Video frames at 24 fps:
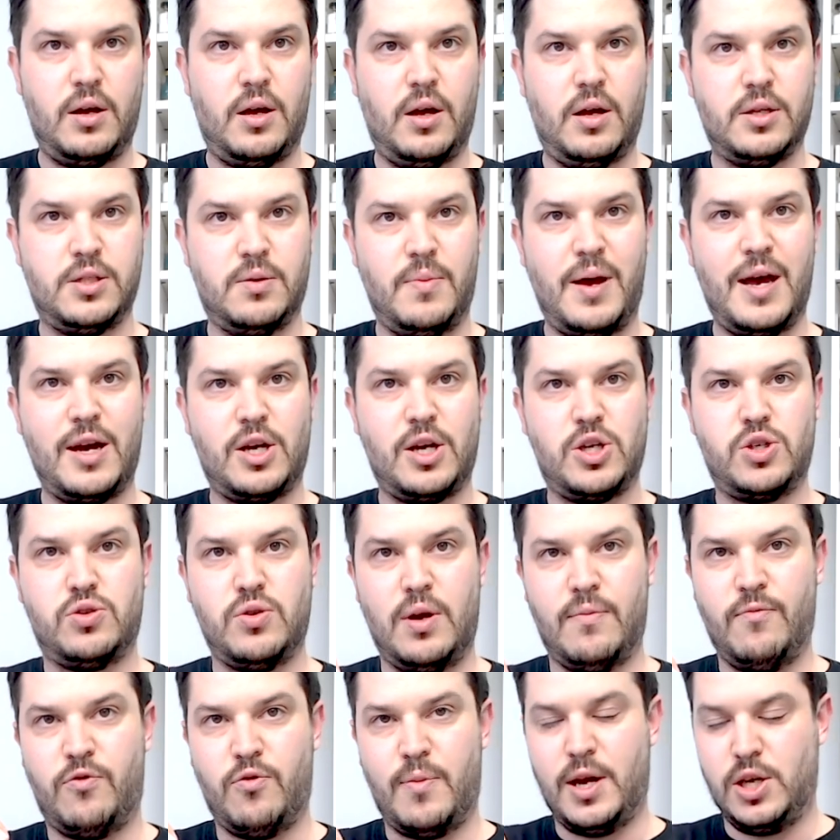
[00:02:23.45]
some extra
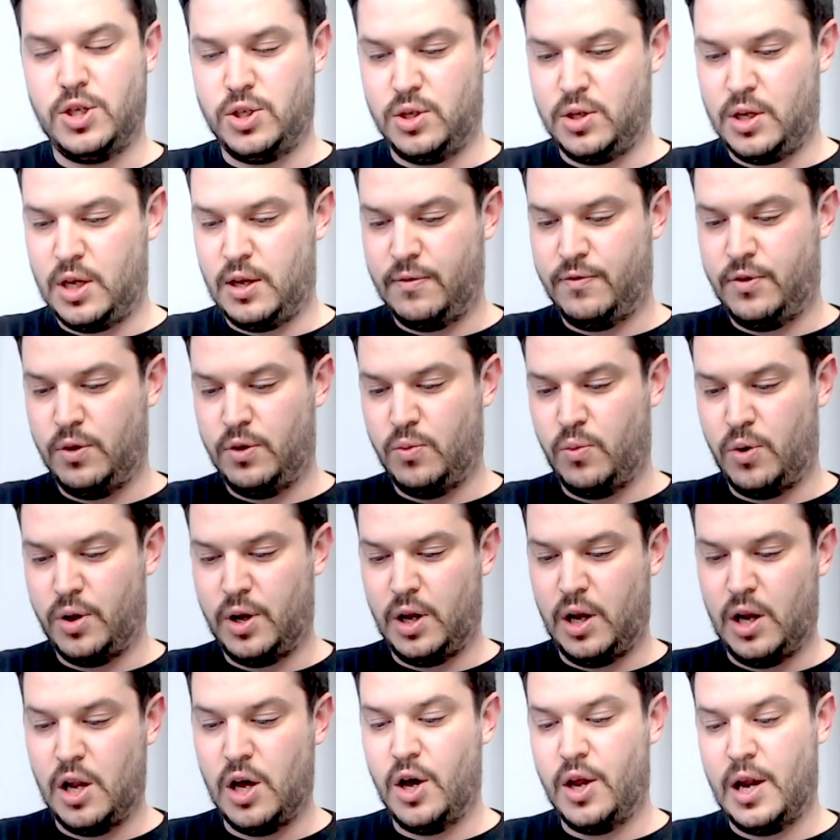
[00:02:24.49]
information if you want to
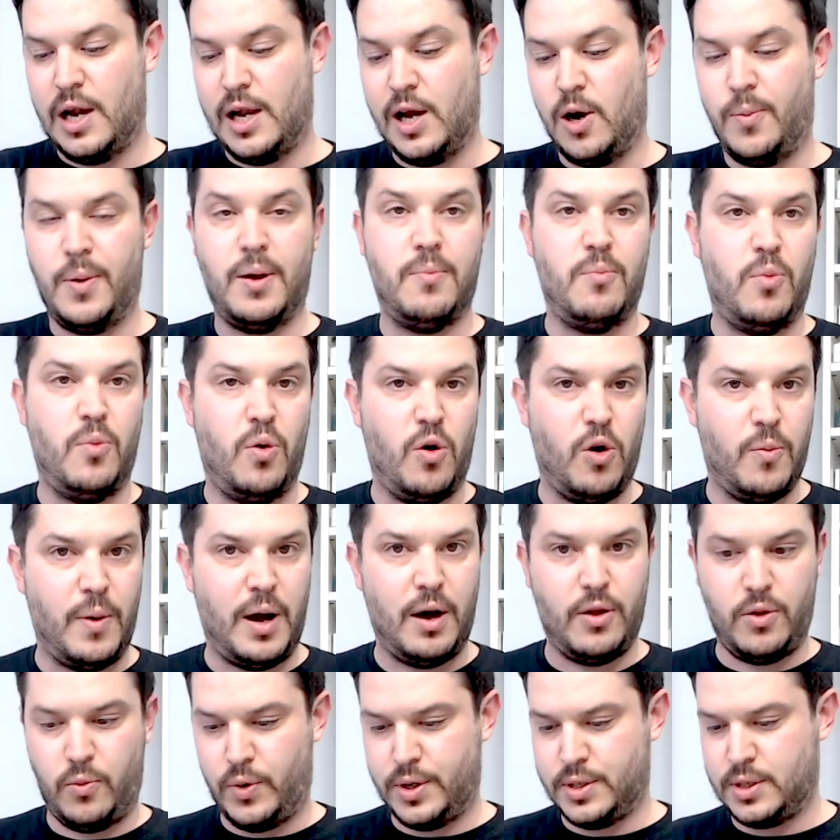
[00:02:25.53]
learn a little bit more about
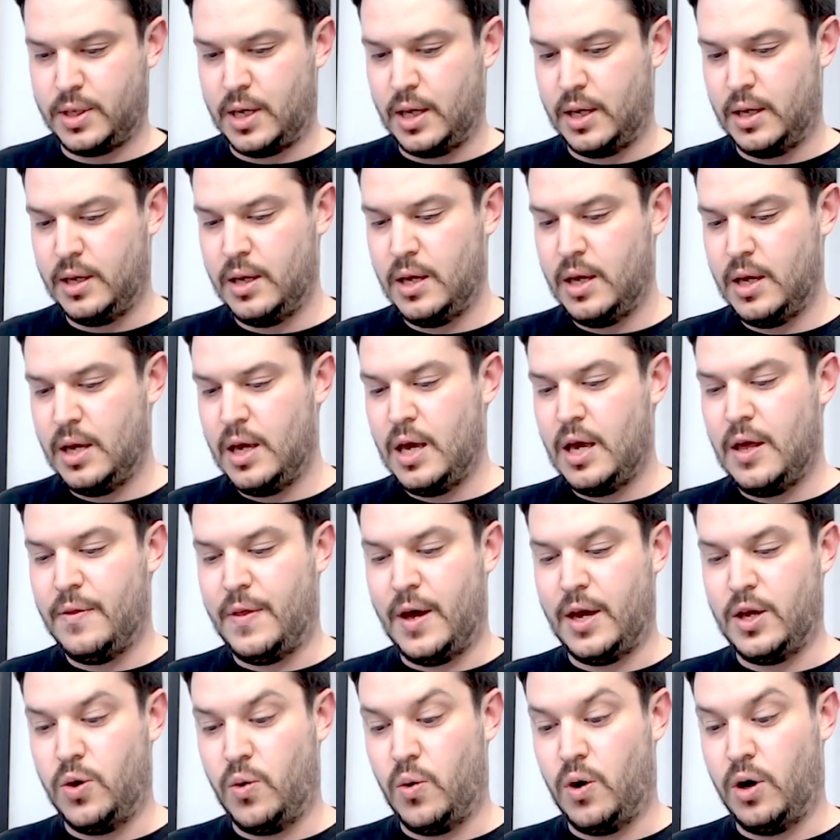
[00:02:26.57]
the whiskey that
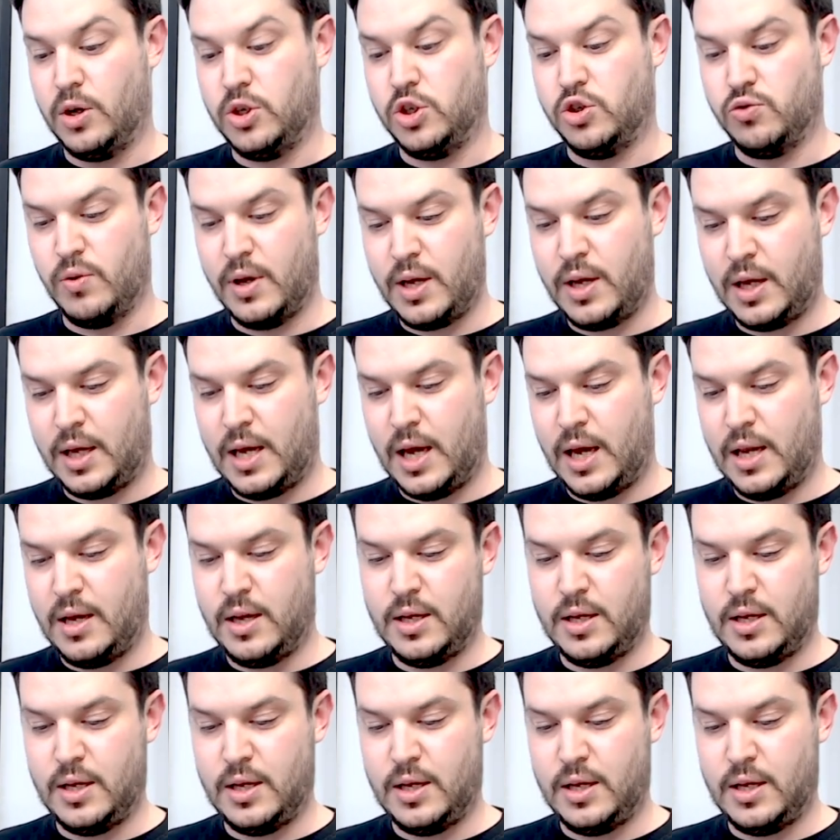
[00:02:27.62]
you are drinking.